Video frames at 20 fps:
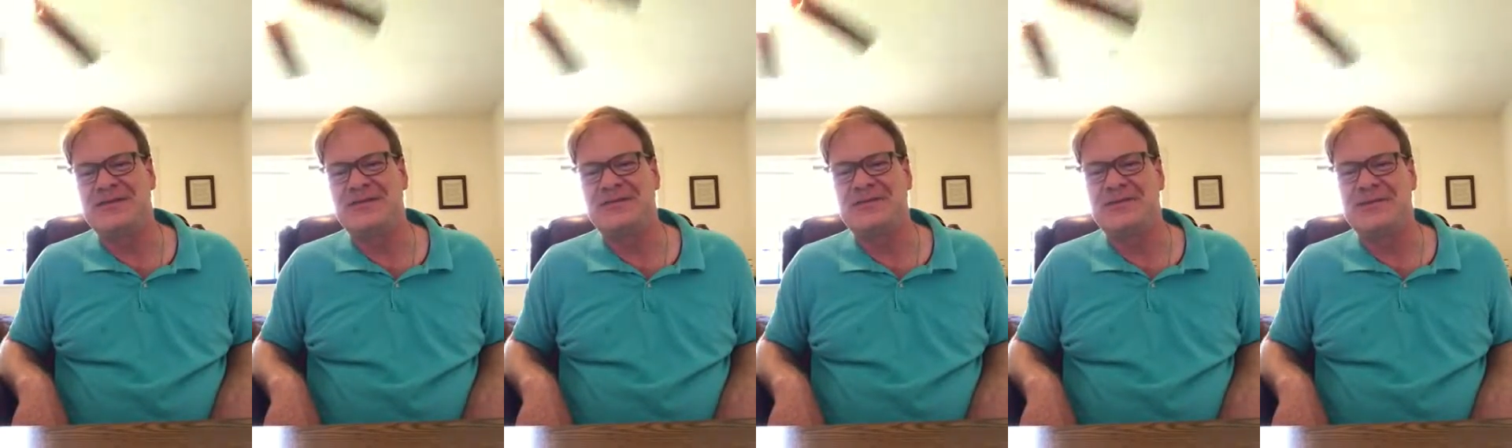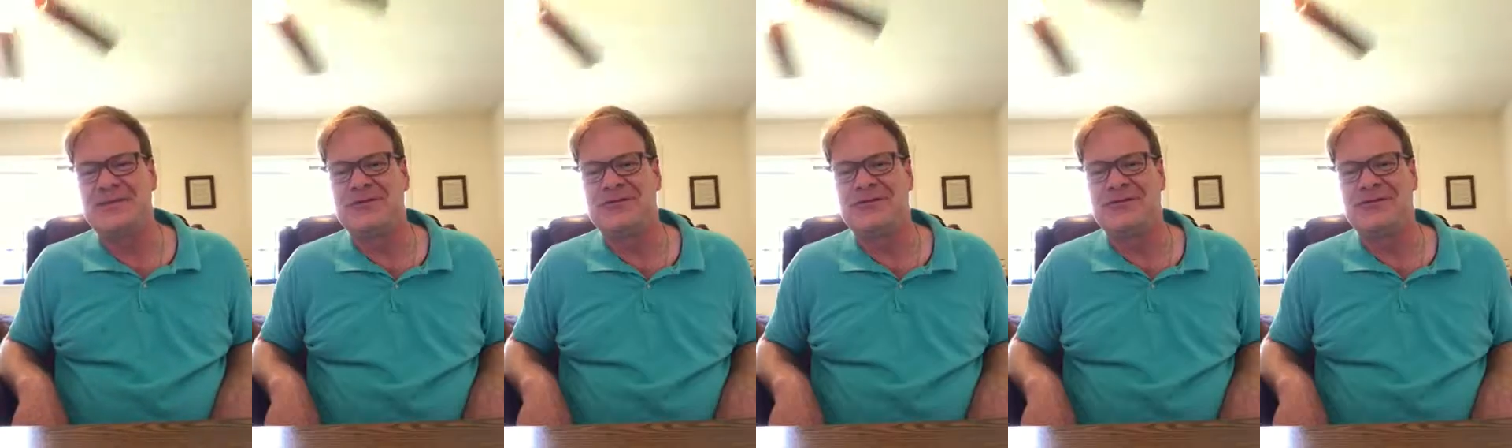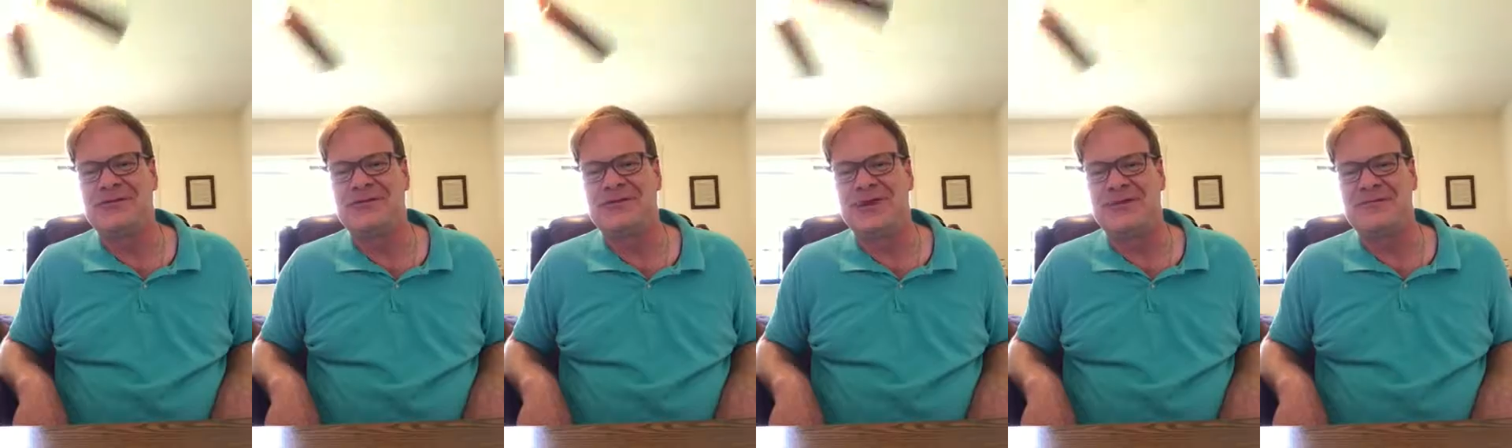This course
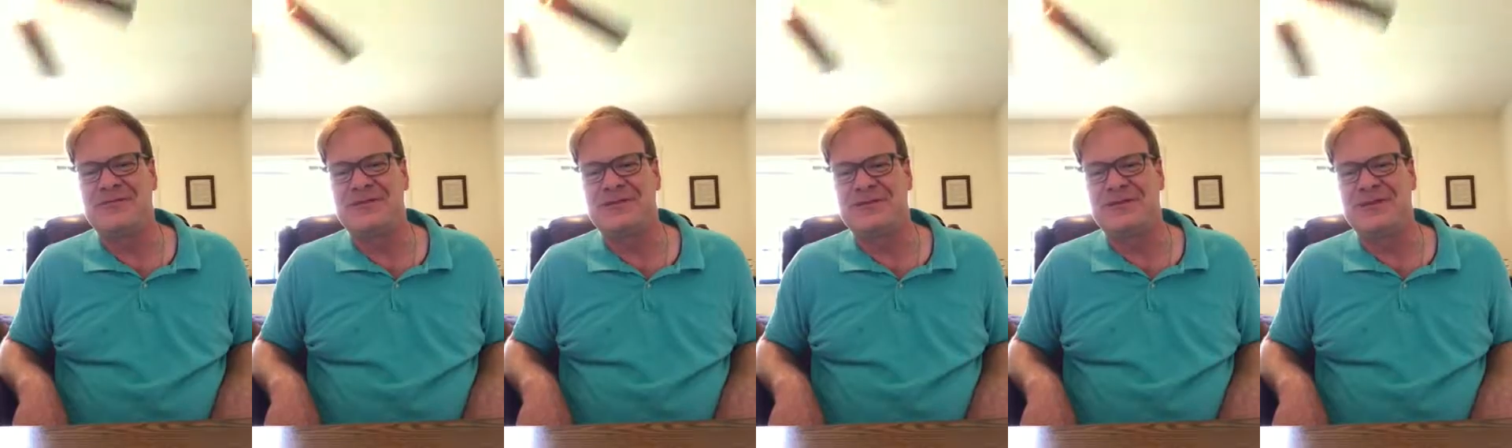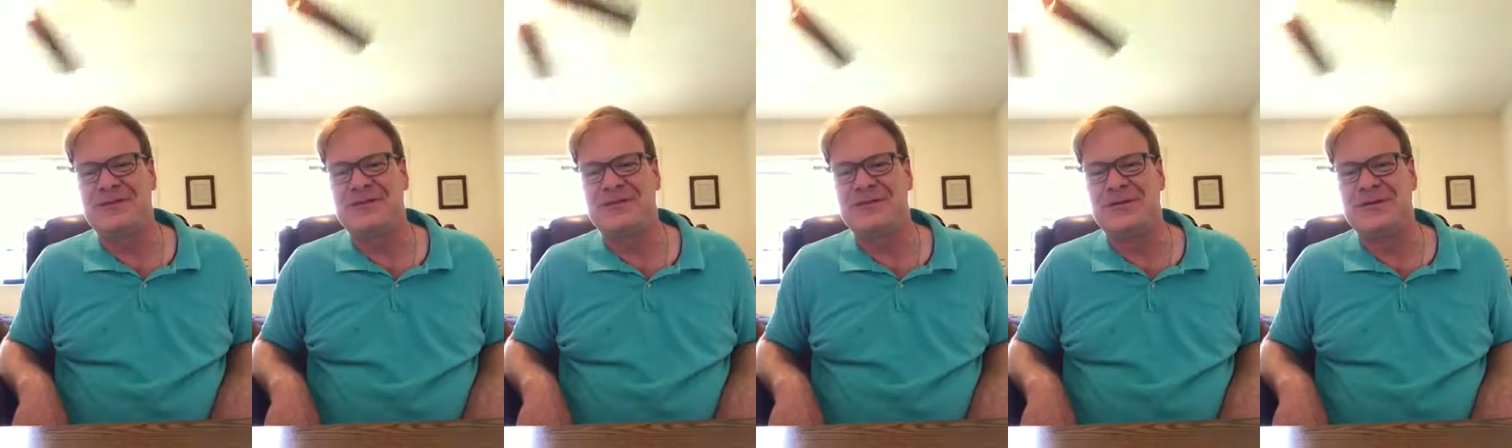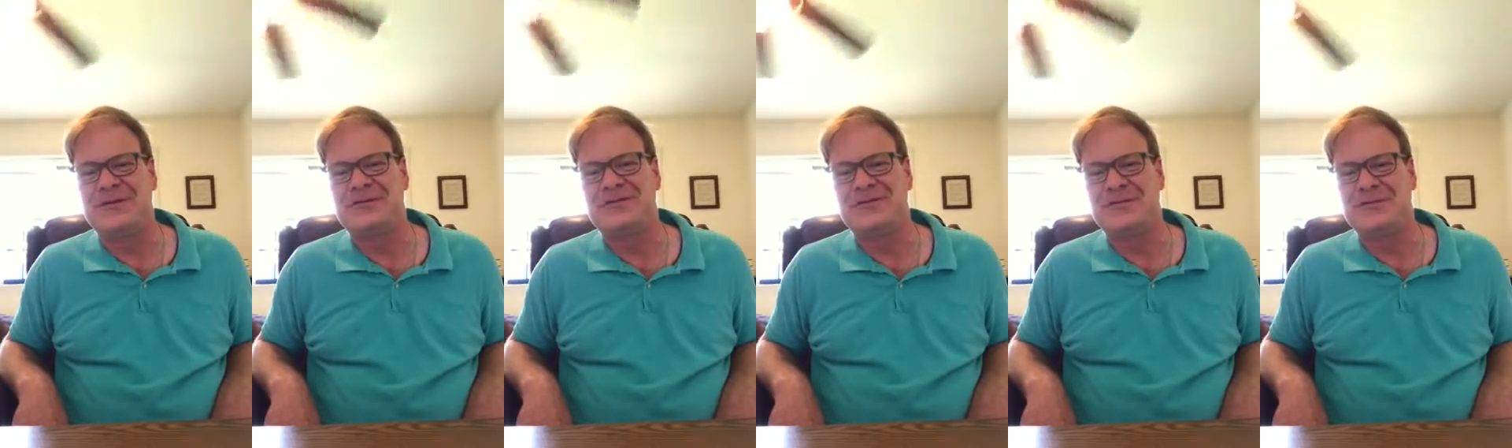is definitely
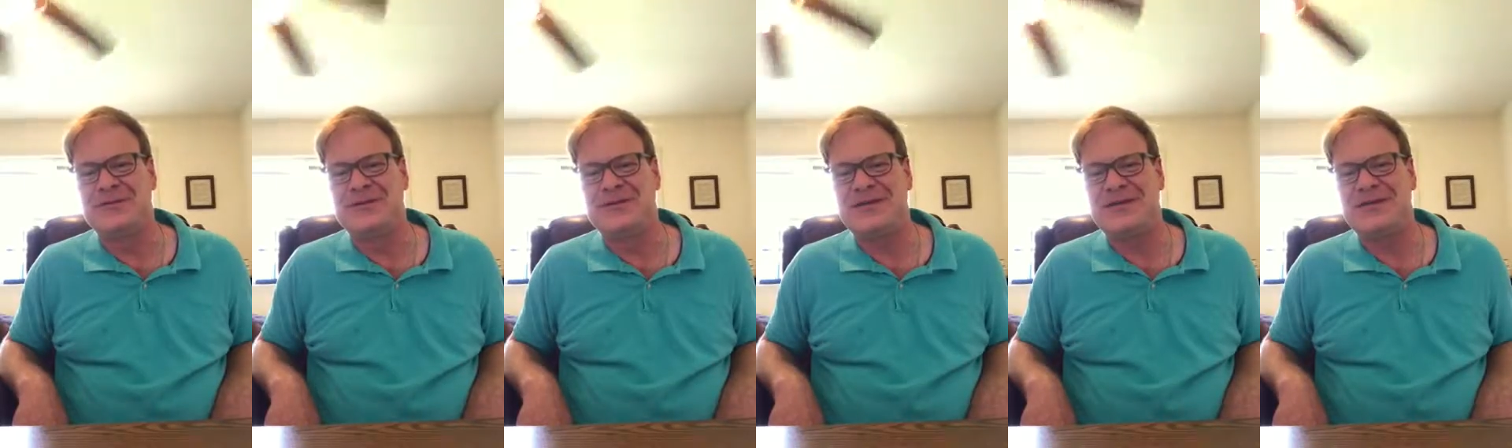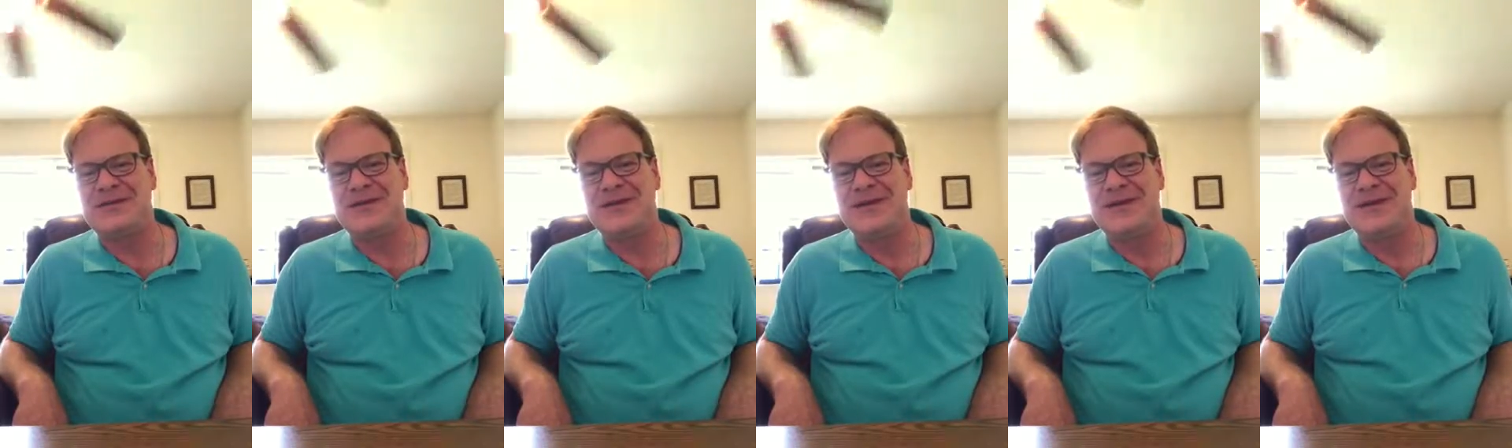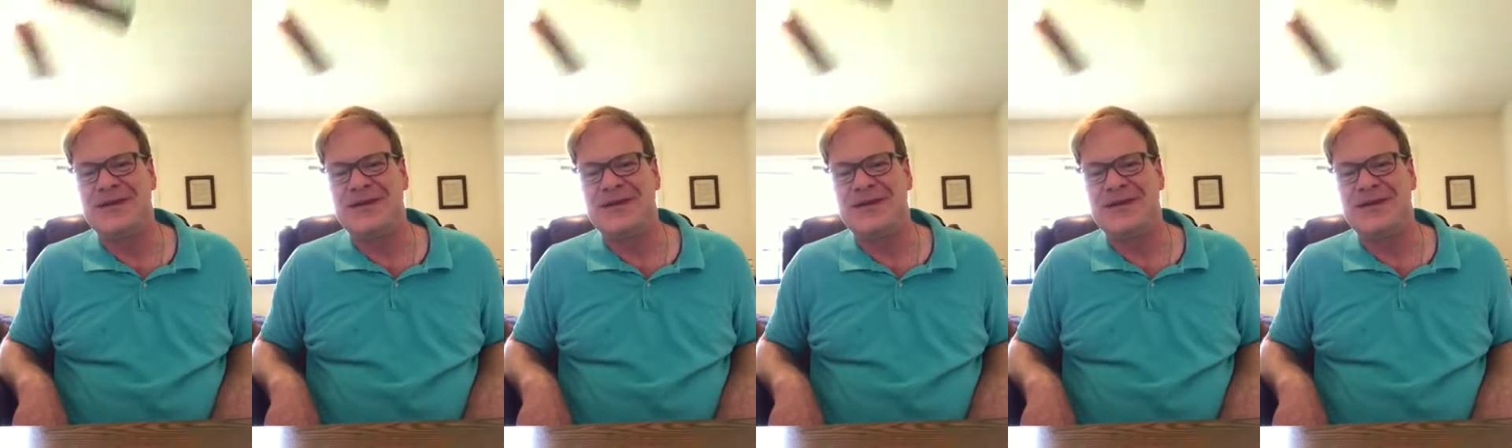going to be